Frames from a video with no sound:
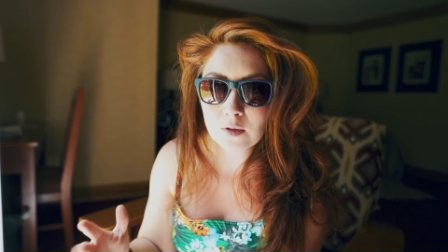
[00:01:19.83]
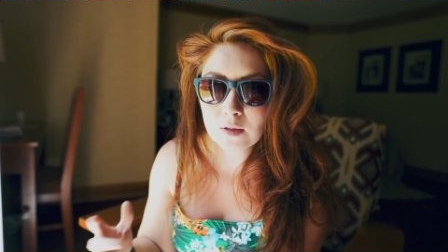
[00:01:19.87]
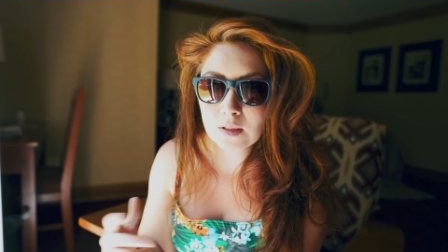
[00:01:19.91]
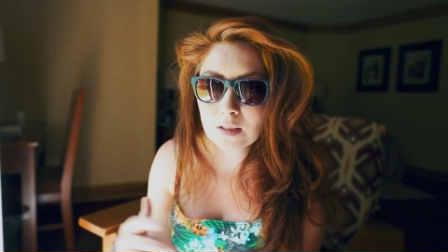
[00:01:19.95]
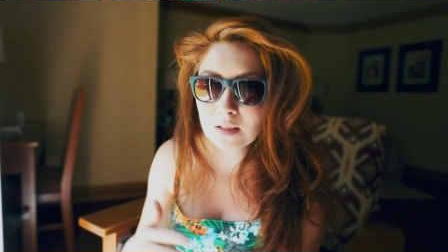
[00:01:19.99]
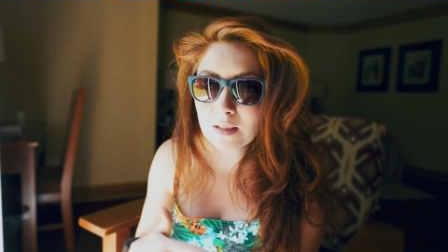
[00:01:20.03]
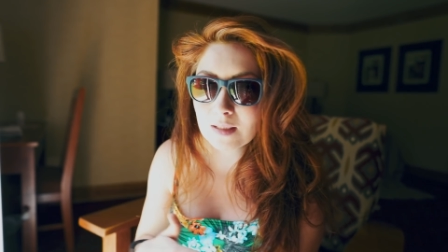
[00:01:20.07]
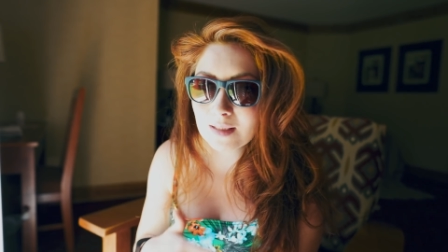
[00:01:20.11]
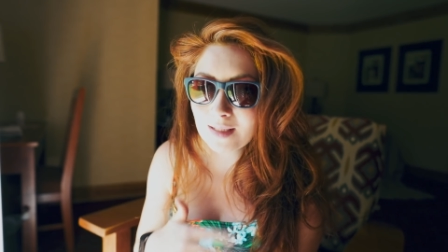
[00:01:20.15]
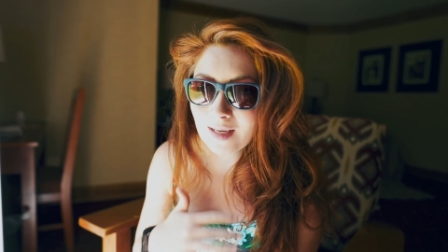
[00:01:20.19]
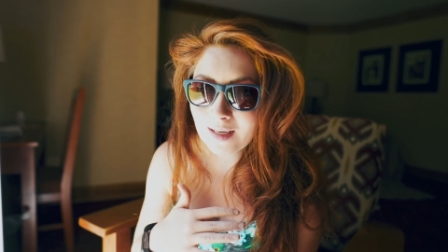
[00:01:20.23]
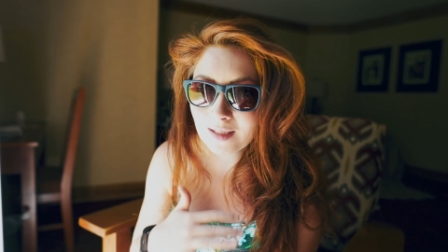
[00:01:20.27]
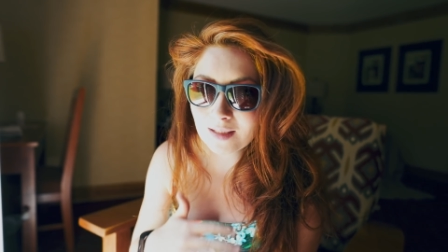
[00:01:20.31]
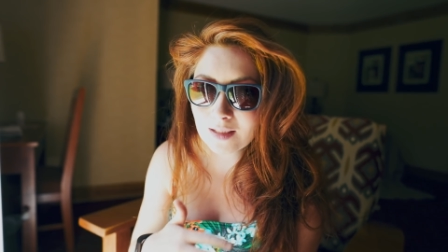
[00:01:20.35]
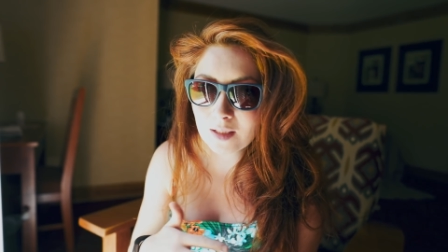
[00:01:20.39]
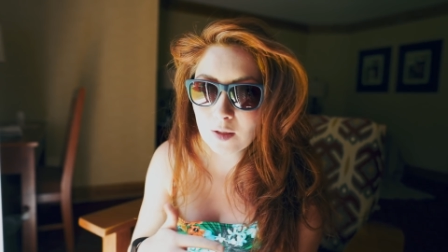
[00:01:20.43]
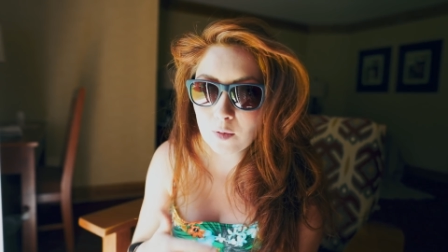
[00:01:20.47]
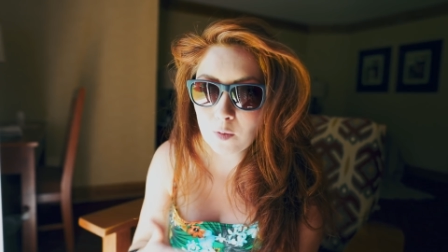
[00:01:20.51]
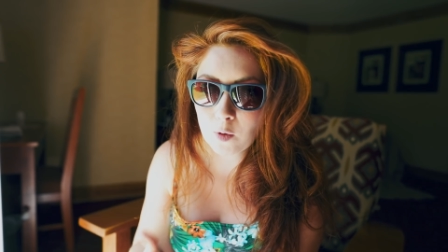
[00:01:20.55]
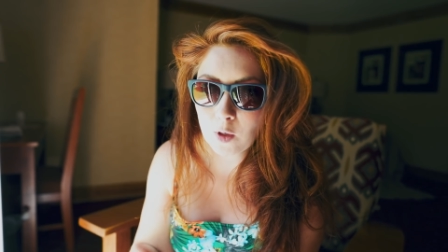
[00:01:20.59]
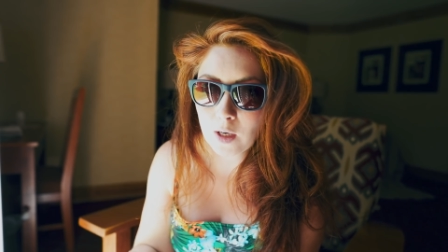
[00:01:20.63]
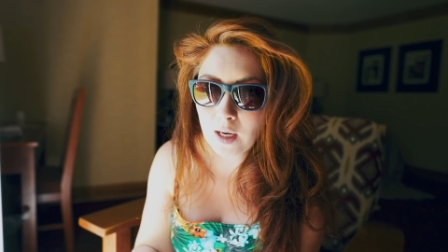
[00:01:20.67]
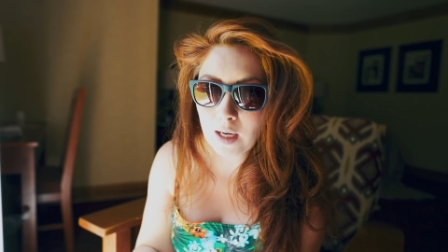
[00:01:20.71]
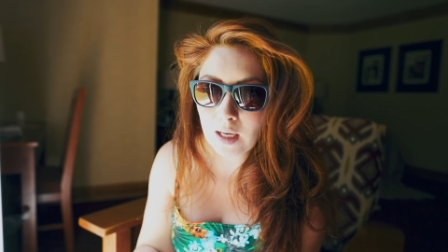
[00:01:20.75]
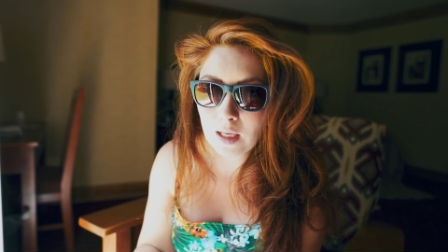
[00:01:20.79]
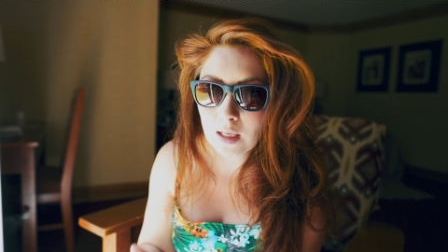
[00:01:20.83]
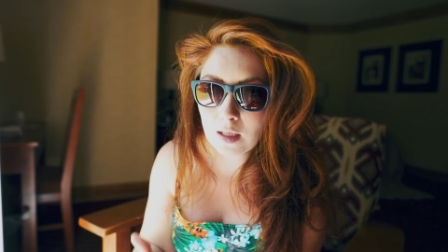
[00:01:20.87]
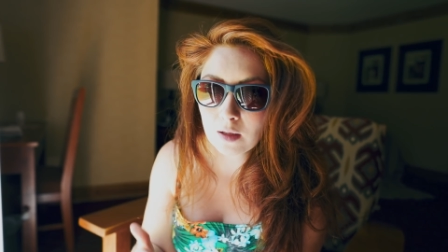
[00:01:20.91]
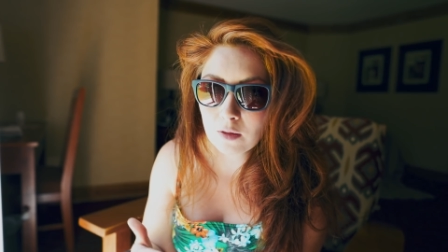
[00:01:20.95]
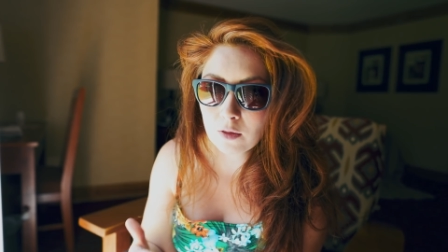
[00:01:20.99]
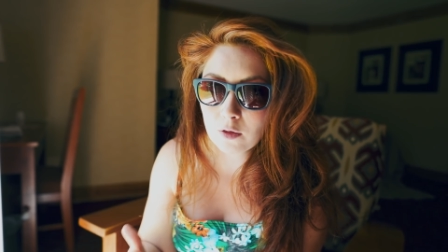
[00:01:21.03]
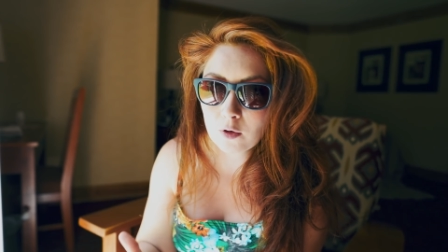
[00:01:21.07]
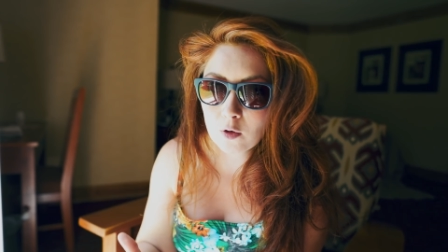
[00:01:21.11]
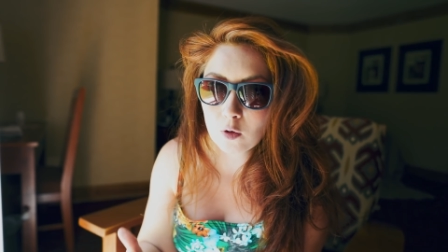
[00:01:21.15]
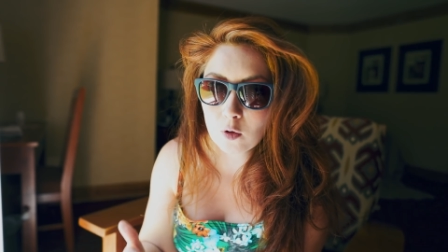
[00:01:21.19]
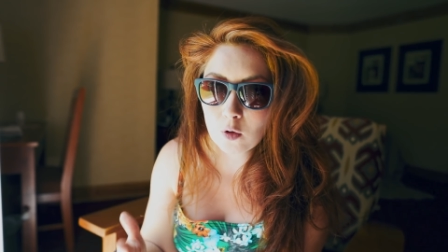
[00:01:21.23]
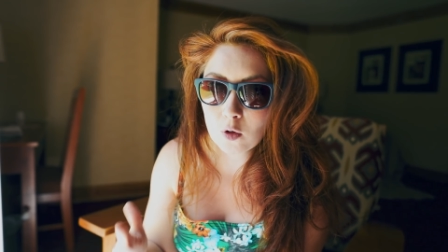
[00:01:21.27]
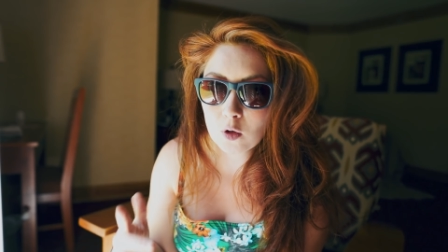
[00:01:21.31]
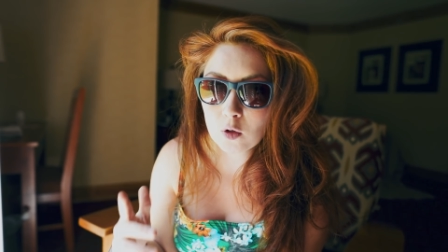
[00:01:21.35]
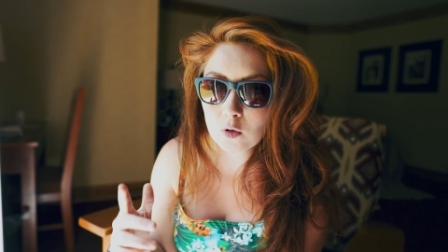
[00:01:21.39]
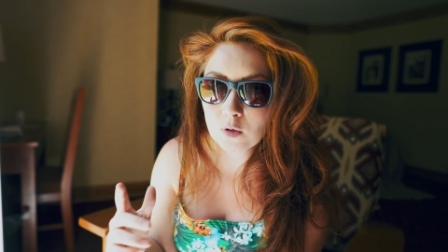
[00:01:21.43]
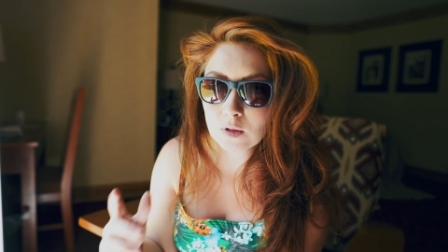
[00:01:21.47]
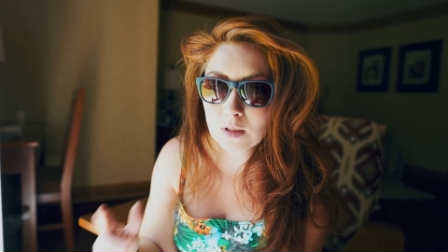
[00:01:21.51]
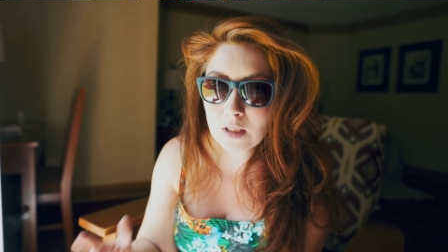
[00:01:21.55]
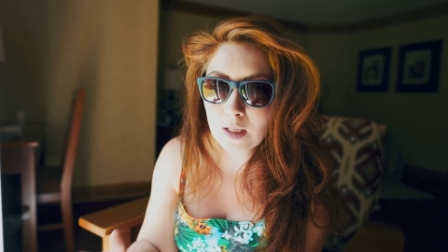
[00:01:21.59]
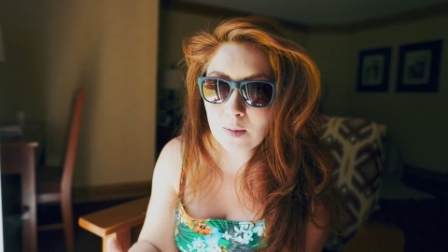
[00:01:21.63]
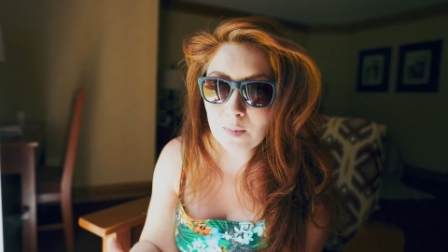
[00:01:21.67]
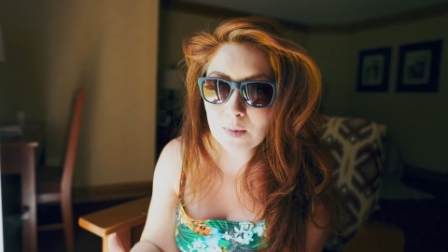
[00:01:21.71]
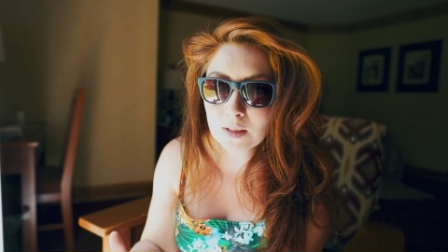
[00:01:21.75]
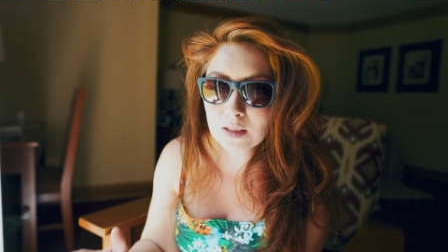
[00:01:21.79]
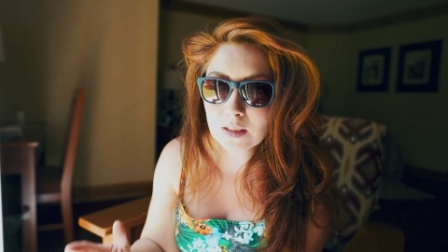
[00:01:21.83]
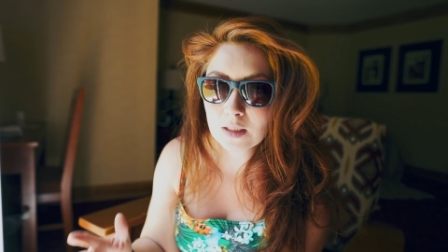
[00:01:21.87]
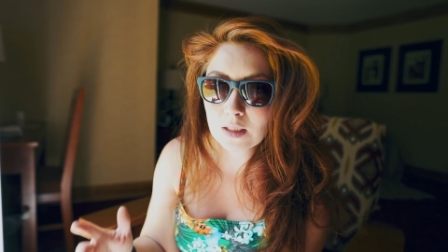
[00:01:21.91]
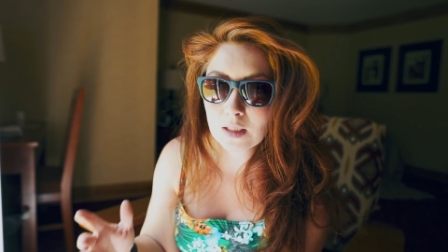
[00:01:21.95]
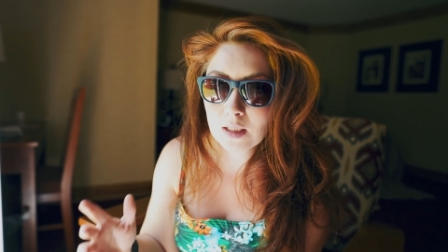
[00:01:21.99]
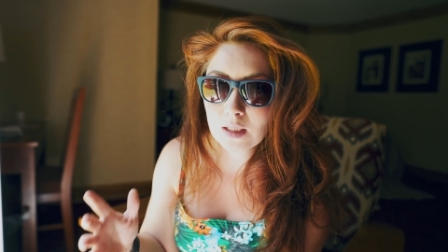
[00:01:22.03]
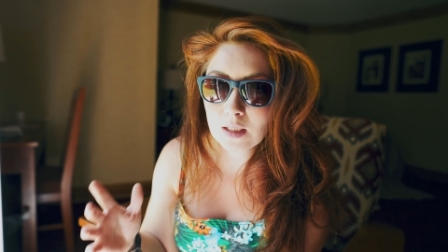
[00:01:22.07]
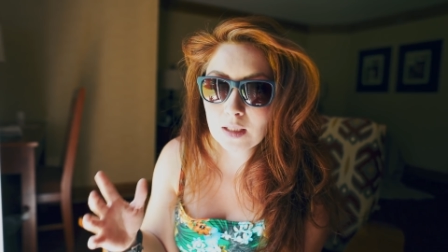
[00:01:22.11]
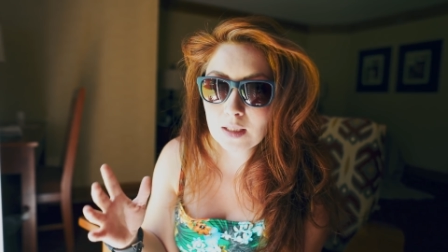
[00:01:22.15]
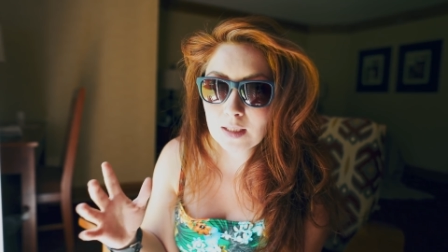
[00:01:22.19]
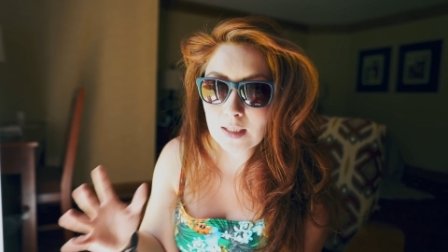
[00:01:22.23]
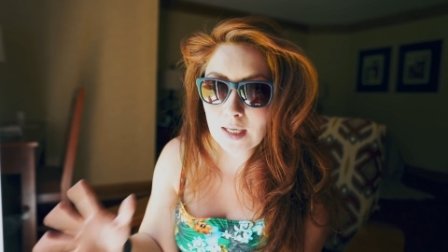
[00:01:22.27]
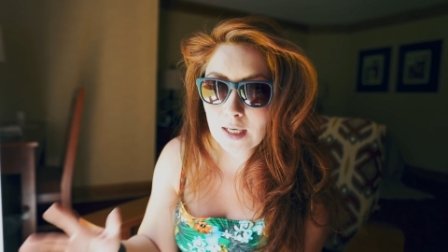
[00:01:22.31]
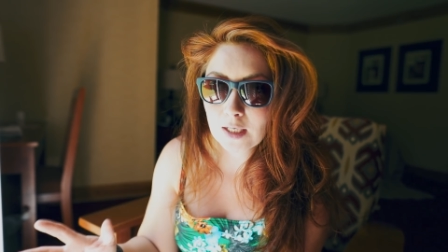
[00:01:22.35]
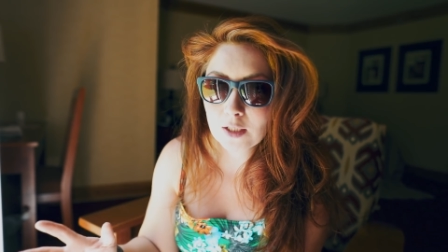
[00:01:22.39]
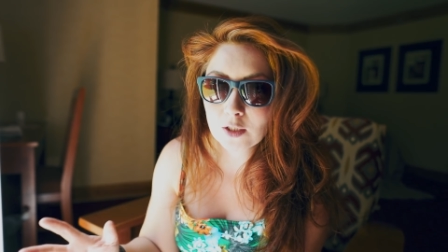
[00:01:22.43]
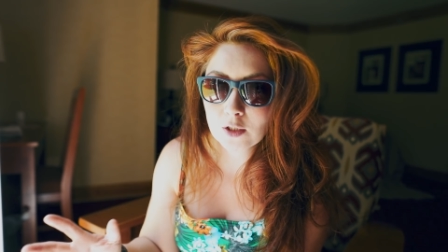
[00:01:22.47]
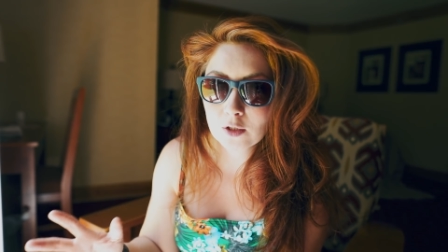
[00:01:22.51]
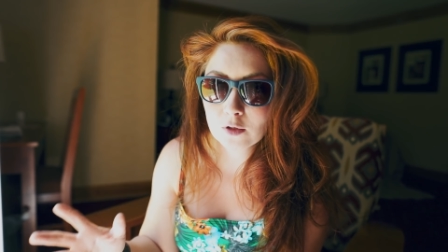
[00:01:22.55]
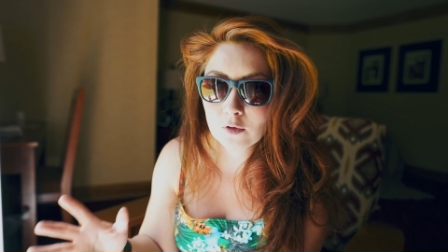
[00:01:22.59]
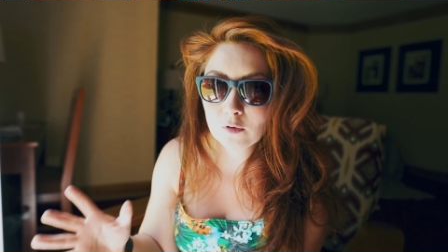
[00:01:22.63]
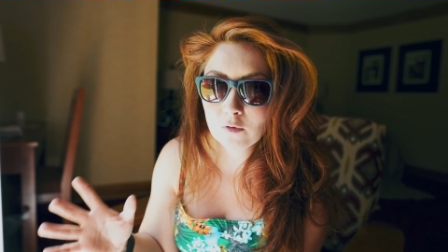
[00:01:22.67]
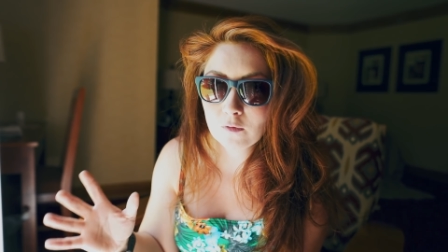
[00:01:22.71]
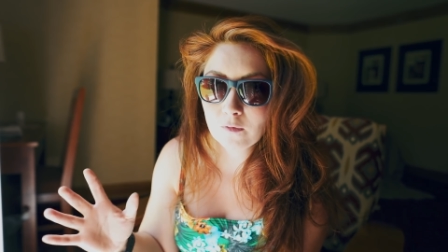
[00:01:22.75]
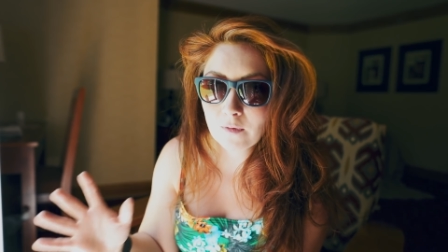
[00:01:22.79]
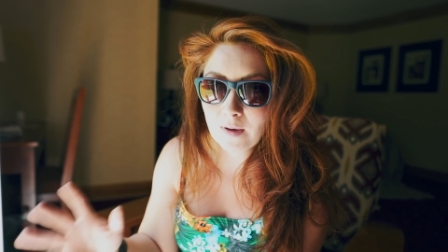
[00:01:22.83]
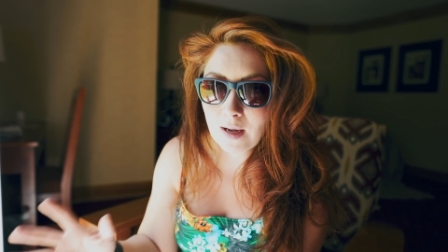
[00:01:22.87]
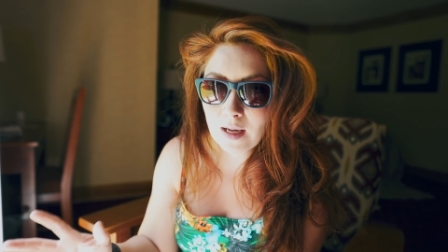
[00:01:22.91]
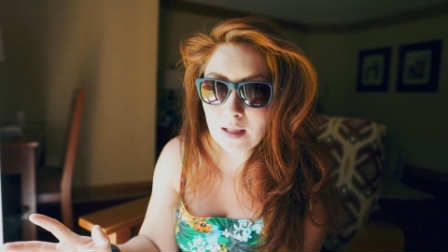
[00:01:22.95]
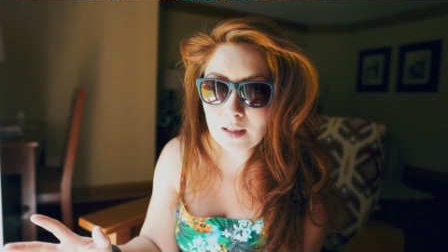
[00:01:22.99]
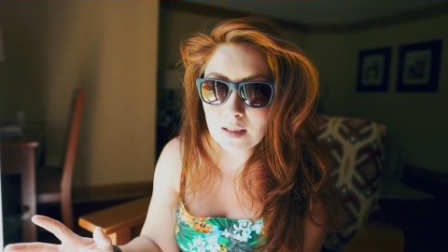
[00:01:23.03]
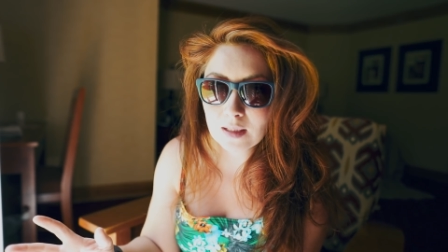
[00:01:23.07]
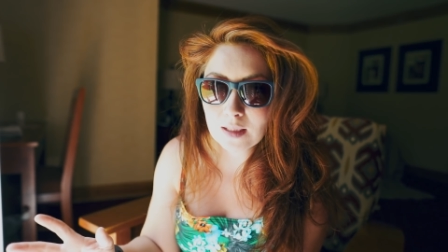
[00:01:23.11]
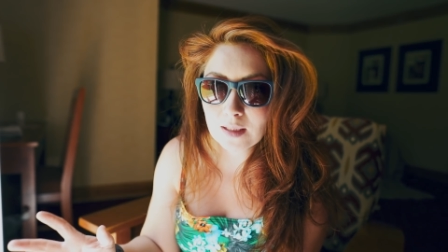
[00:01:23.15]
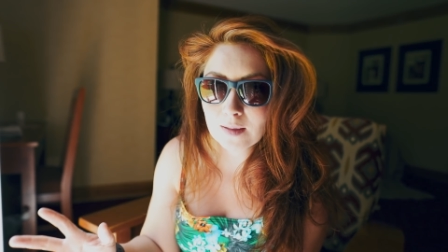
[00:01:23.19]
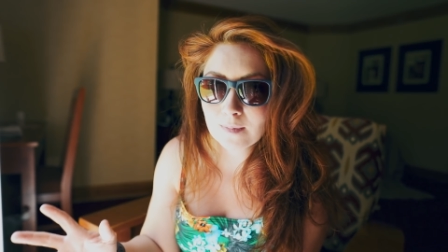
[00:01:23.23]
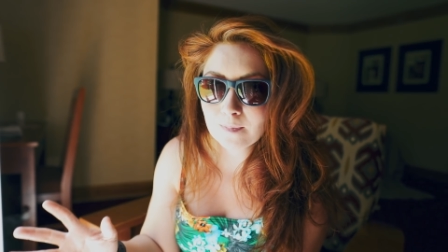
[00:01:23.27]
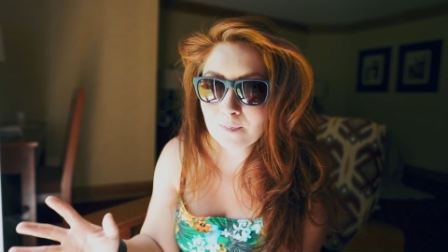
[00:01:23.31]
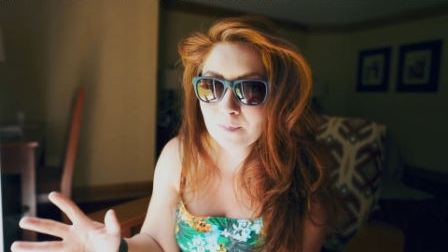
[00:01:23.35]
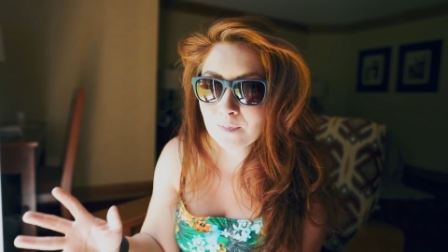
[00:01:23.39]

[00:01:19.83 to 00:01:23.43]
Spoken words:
6-hour hike through Yosemite National Valley.